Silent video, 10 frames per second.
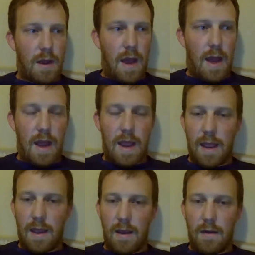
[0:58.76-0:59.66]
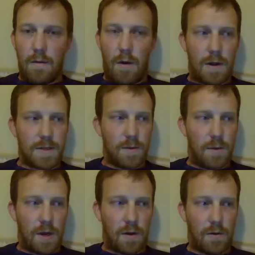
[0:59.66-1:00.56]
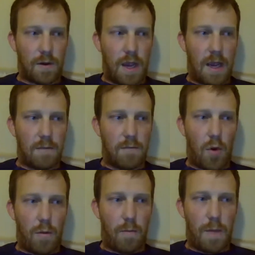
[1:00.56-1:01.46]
I also want to create more